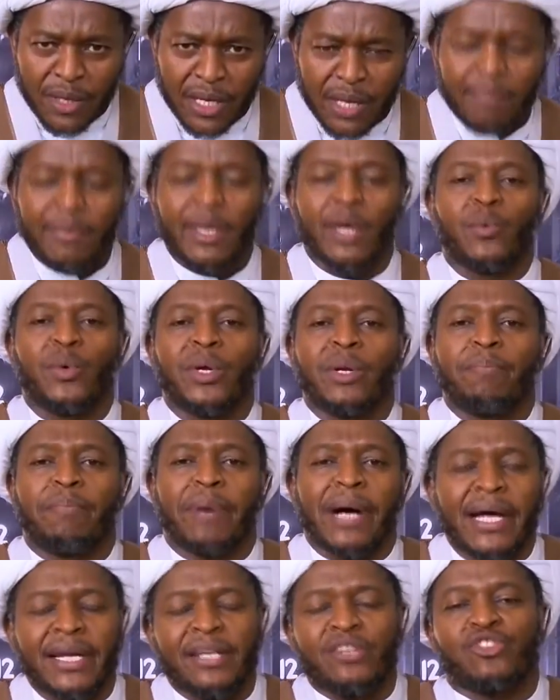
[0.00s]
him, he will
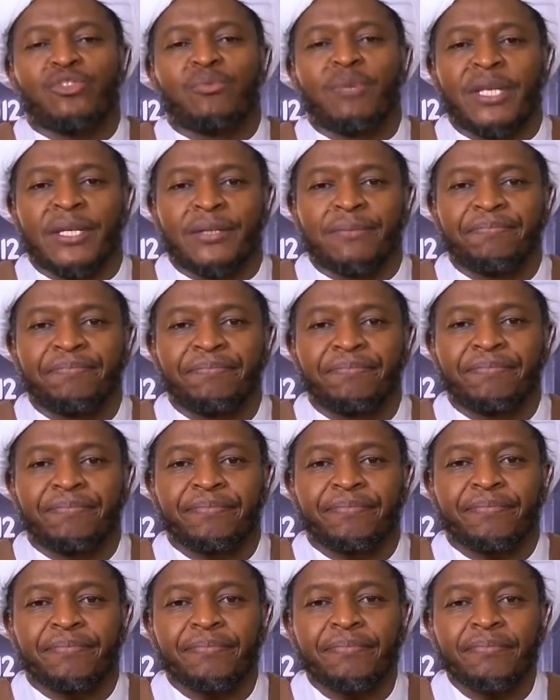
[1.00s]
punish me.
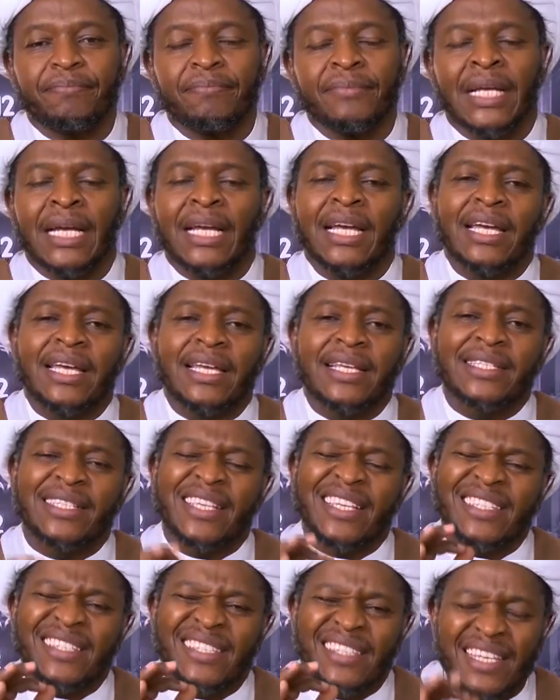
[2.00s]
He
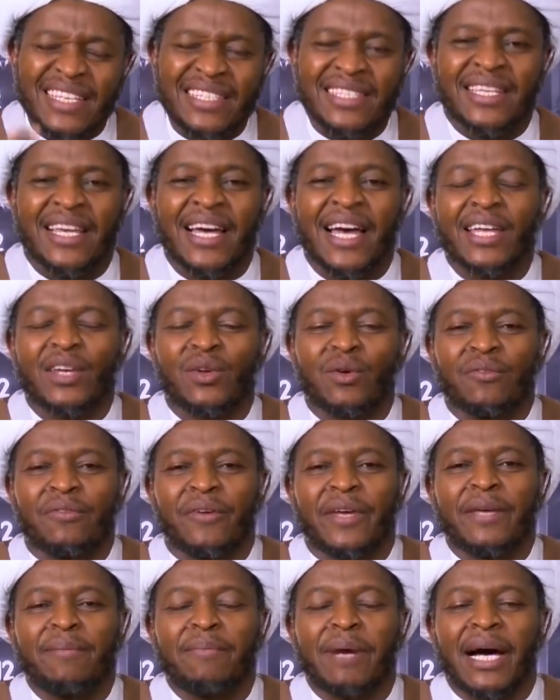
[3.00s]
says this kind of
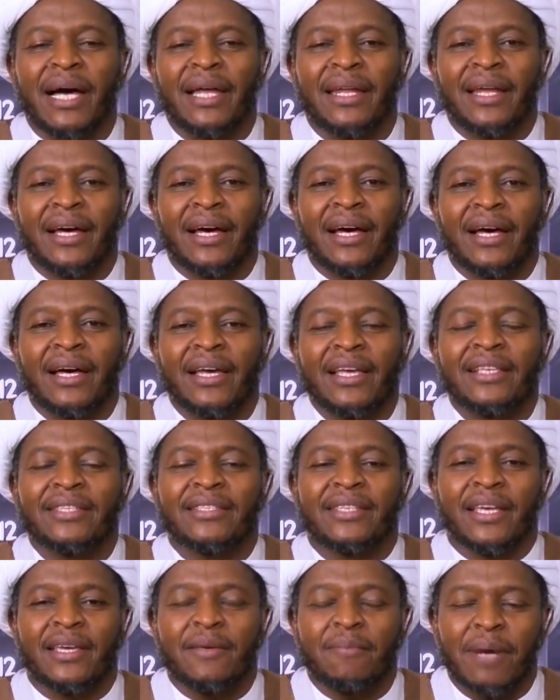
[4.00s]
ibadah
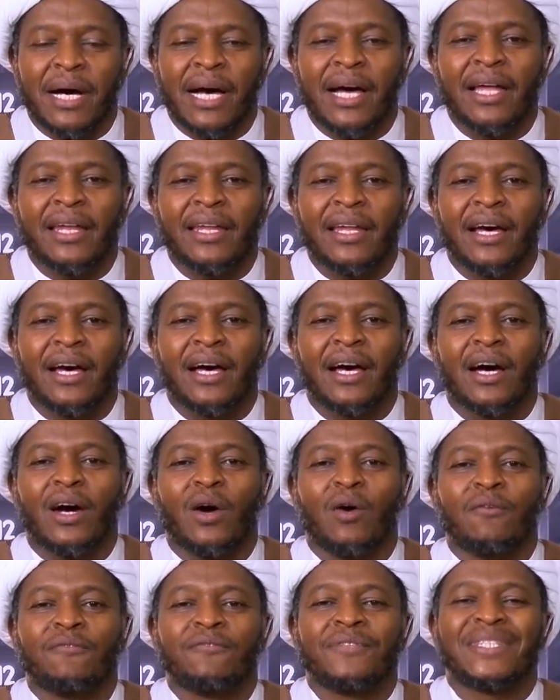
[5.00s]
is ibadah of